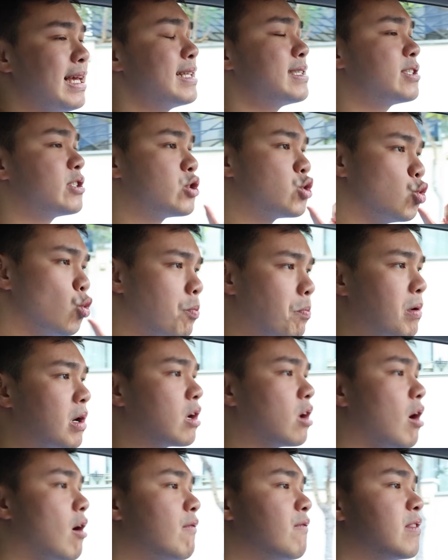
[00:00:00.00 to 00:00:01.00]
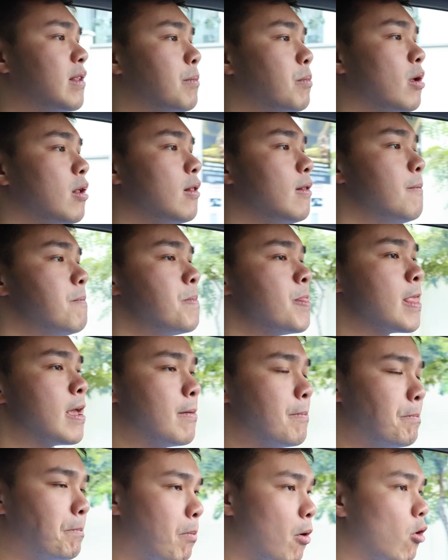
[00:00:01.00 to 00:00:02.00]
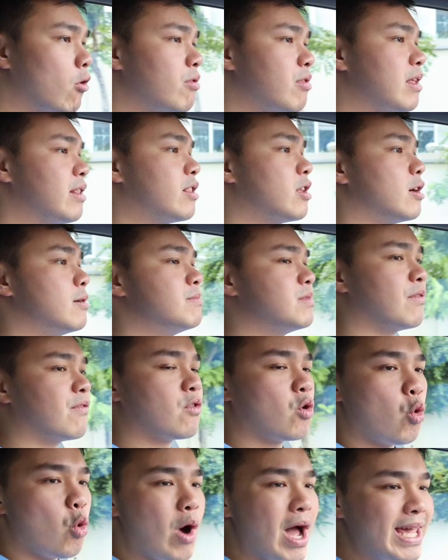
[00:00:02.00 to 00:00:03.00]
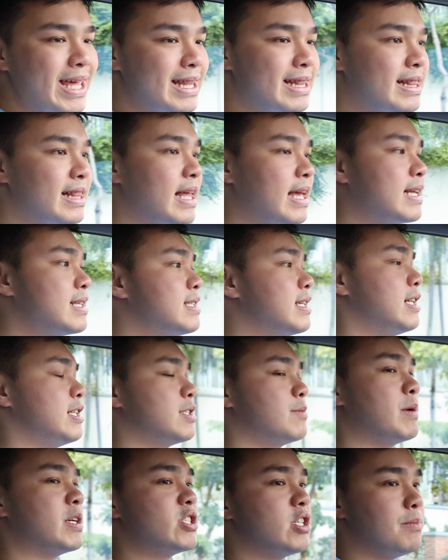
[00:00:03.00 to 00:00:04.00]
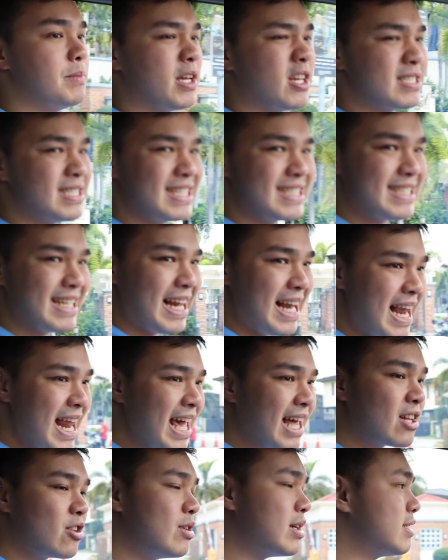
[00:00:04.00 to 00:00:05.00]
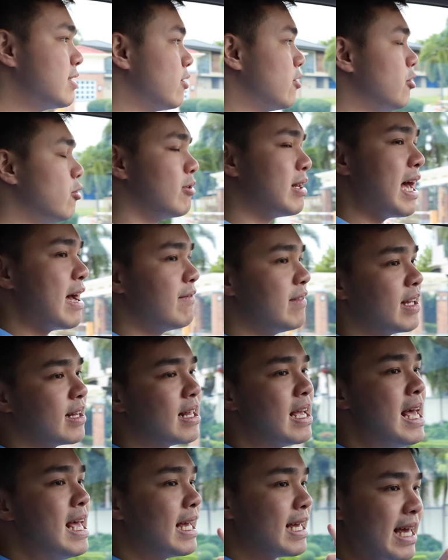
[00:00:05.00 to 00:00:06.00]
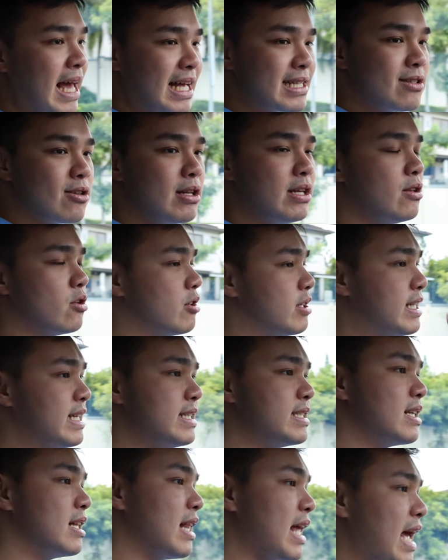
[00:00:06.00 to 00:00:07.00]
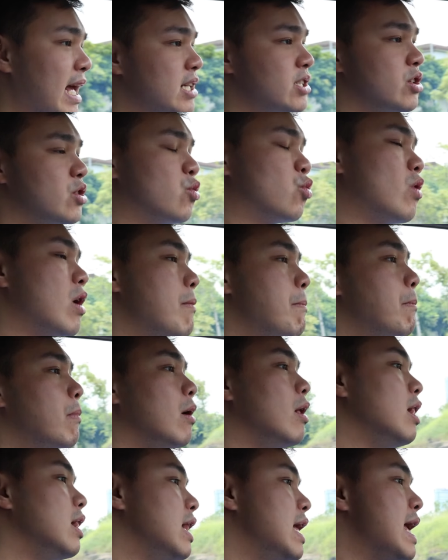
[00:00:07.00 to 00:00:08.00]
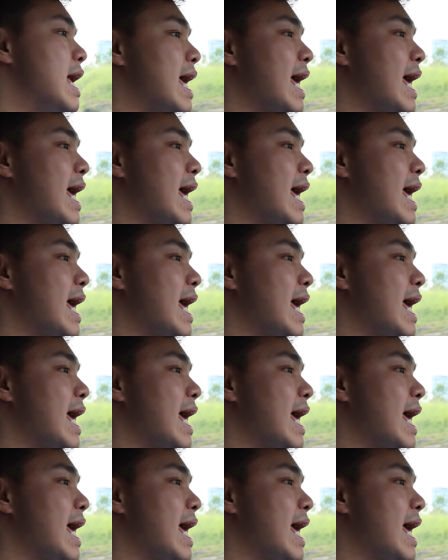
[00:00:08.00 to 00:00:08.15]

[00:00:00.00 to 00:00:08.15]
It's super comfortable, both in terms of quietness, and especially because it's electric, so you don't have that gasoline or diesel engine rumble,